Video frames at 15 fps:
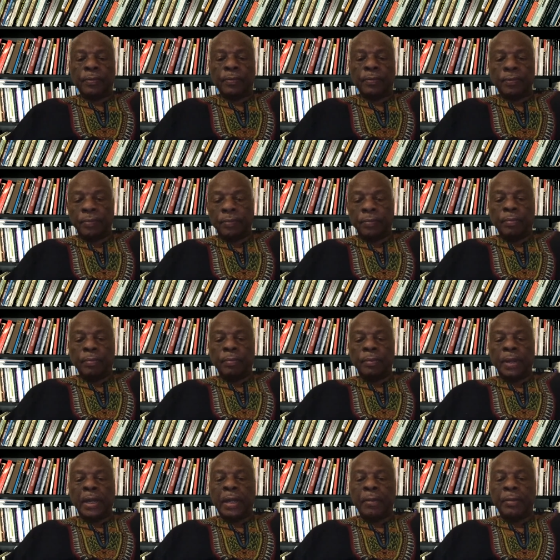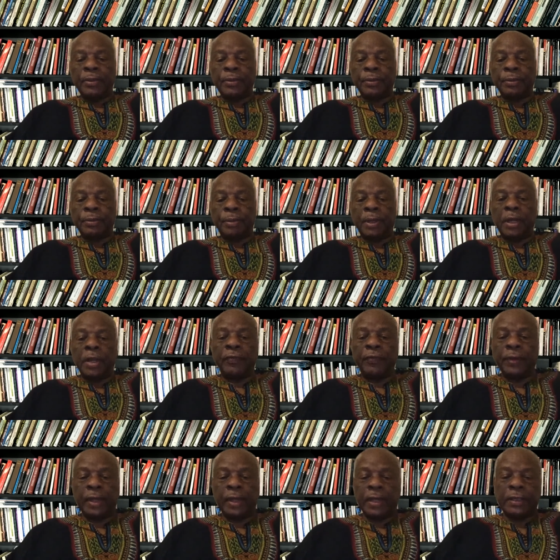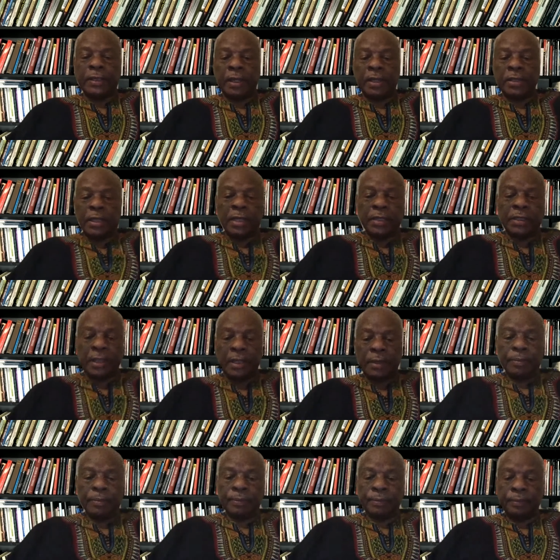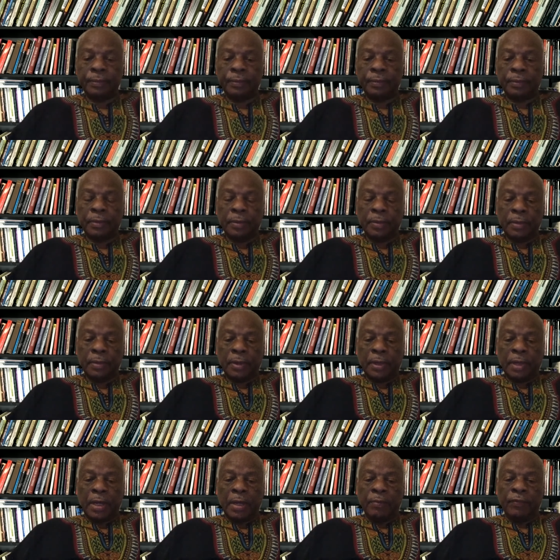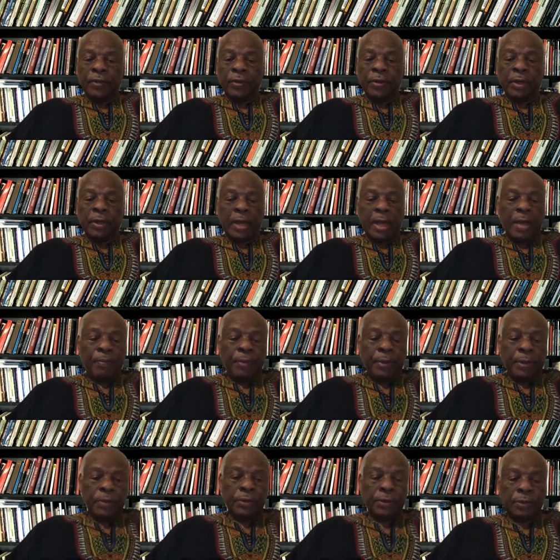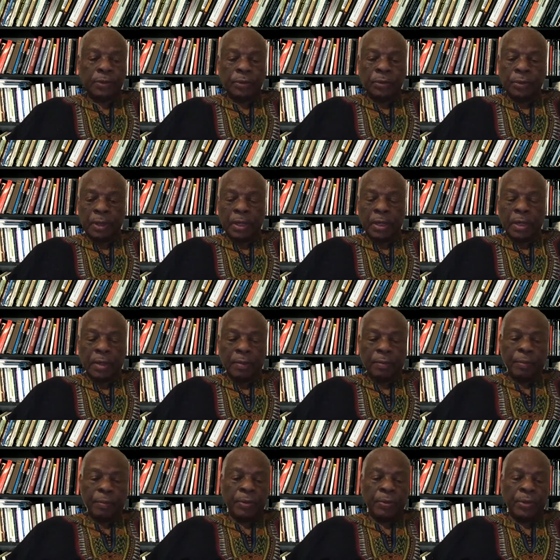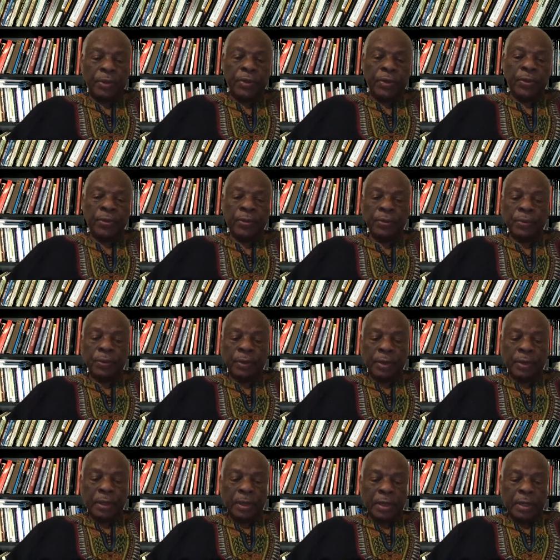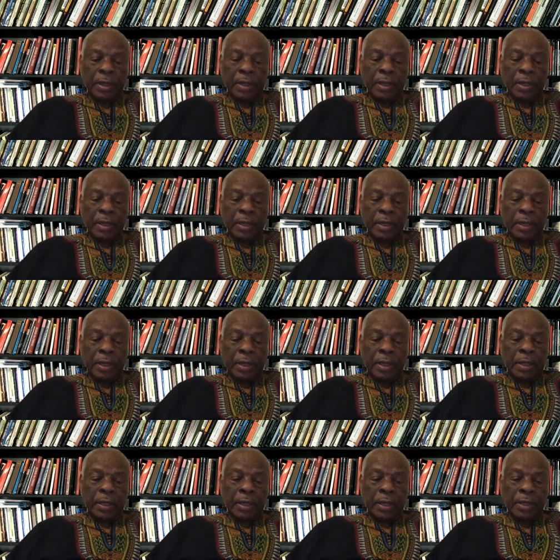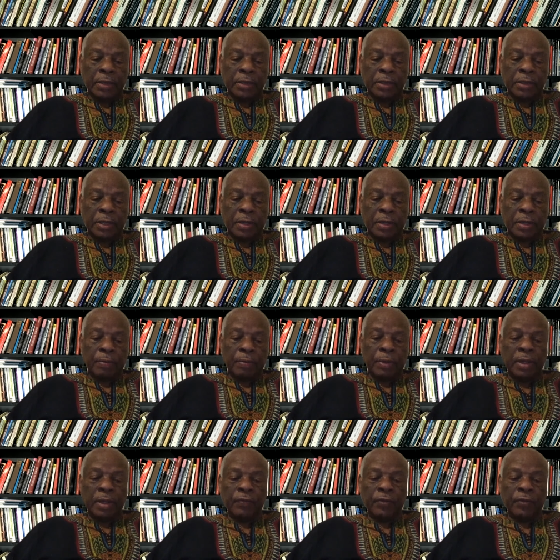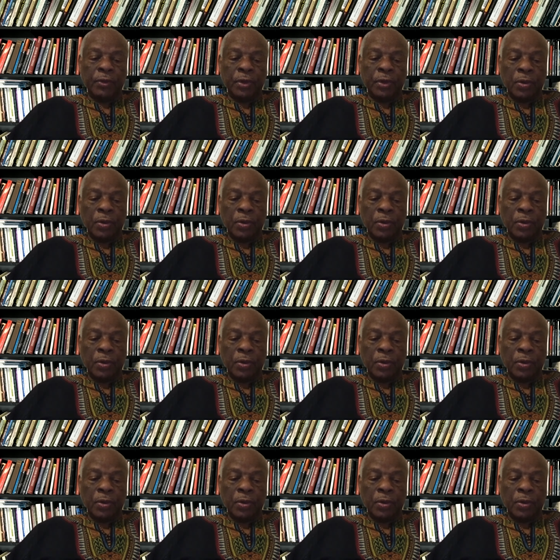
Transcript: My name is Molefi Kete Asante. I'm very happy to be with you. And as many of you know,